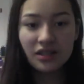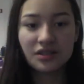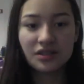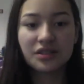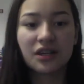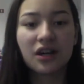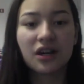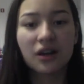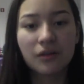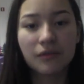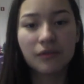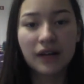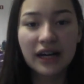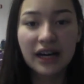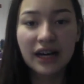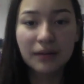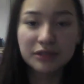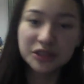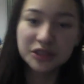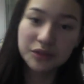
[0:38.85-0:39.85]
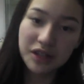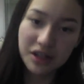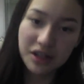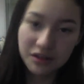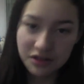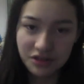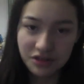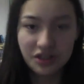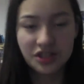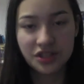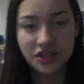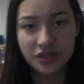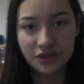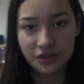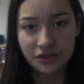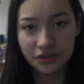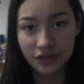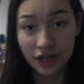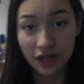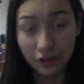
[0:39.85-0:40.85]
So it's one of the restrictions
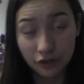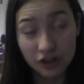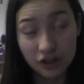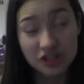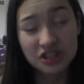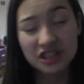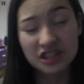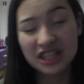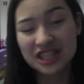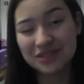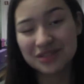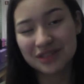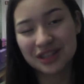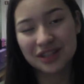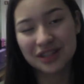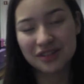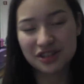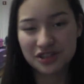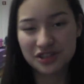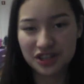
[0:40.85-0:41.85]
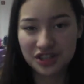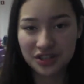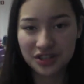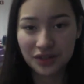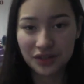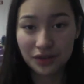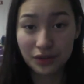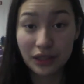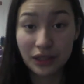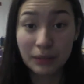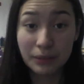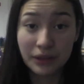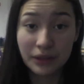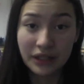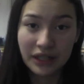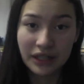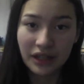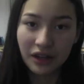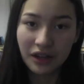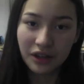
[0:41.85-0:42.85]
of, unfortunately, it's one of the restrictions of 3D
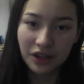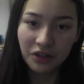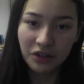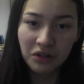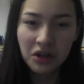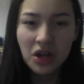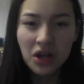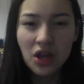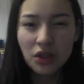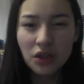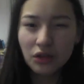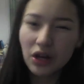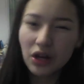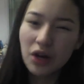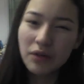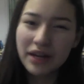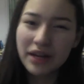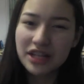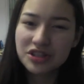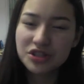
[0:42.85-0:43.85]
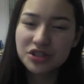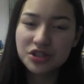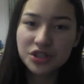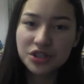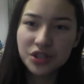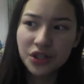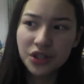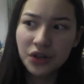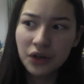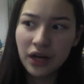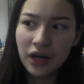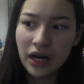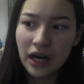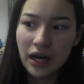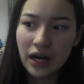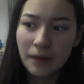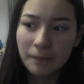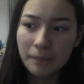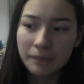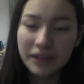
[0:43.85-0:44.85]
printing, although there are ways to
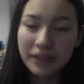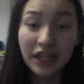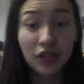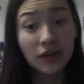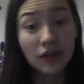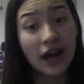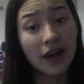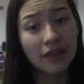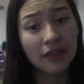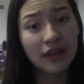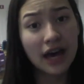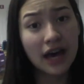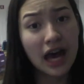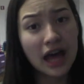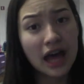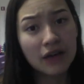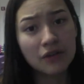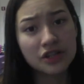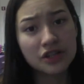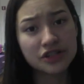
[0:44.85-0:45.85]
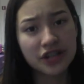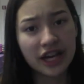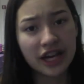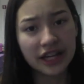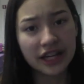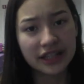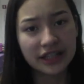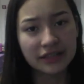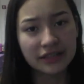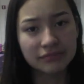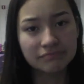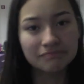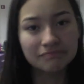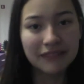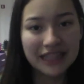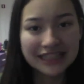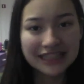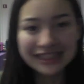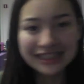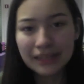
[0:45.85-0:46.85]
get around that, which I can
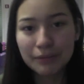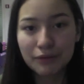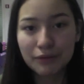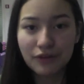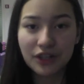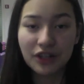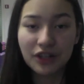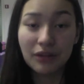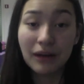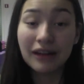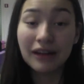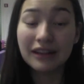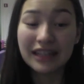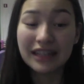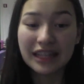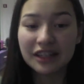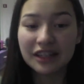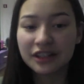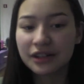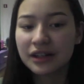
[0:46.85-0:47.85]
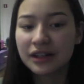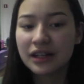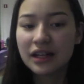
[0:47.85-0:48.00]
make a separate video about later.